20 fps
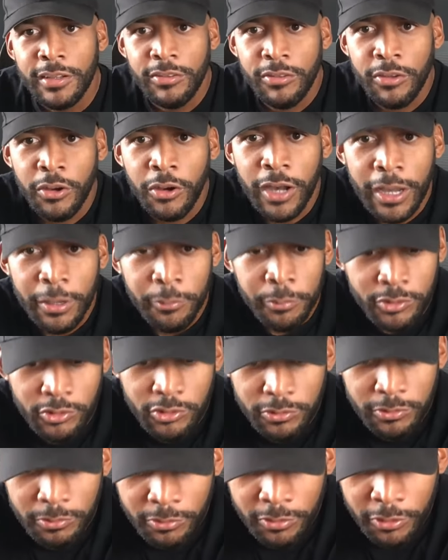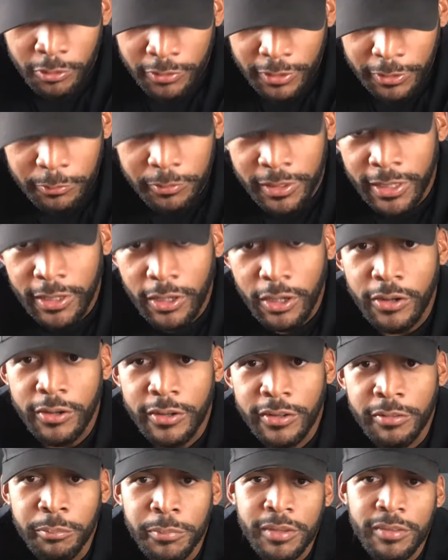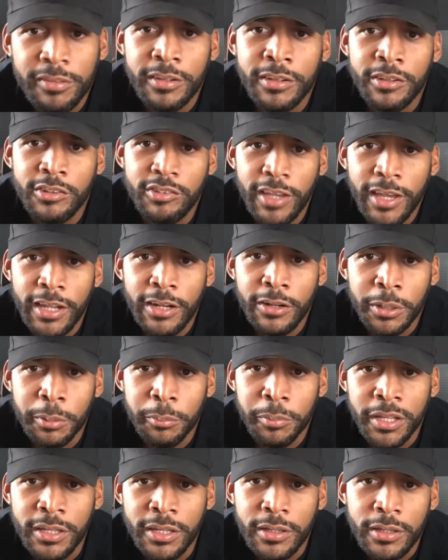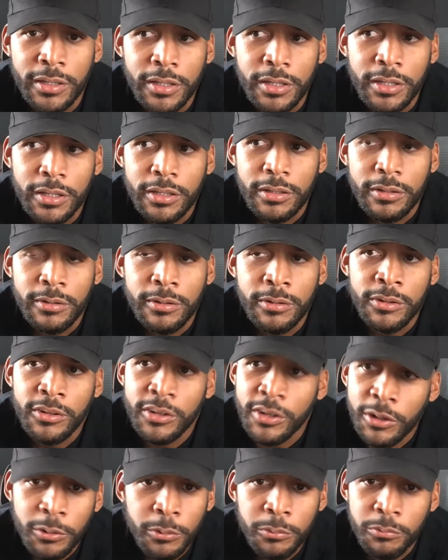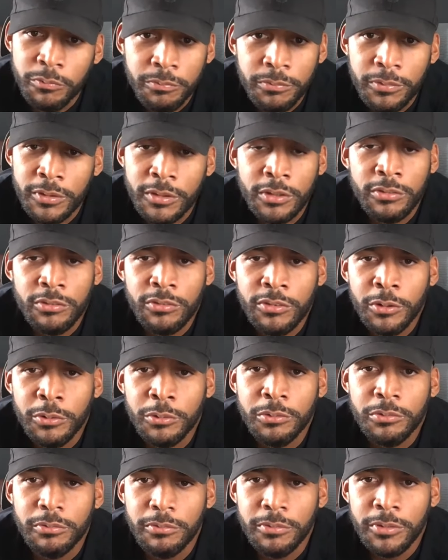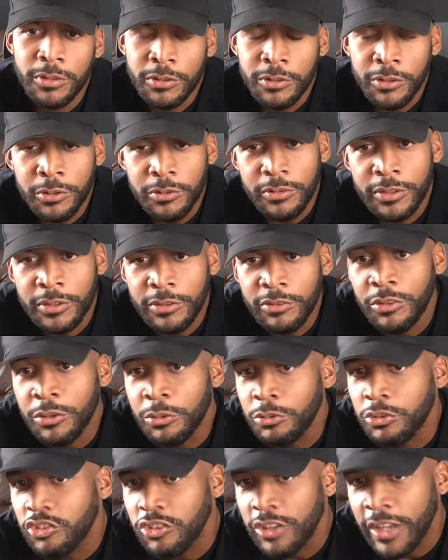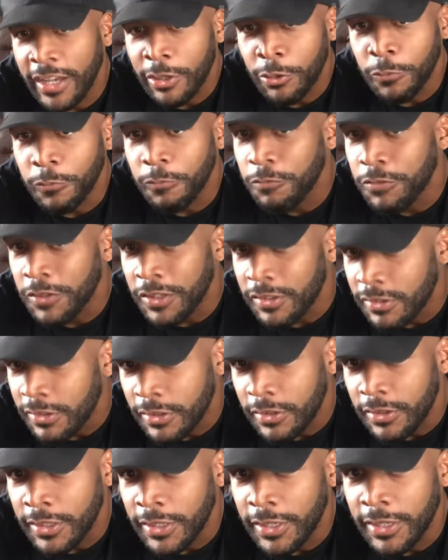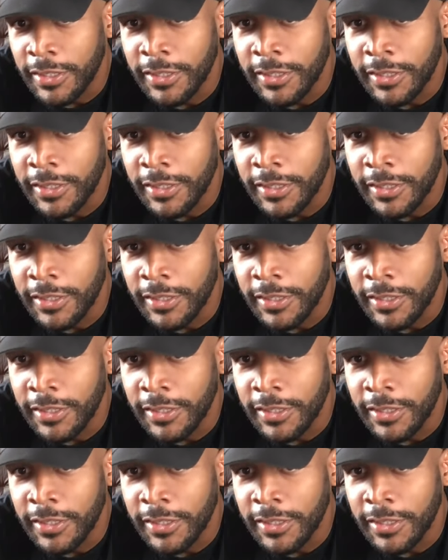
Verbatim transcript: So they were like, oh, it's missing a shadow. And I'm like, no, there's no shadow physically.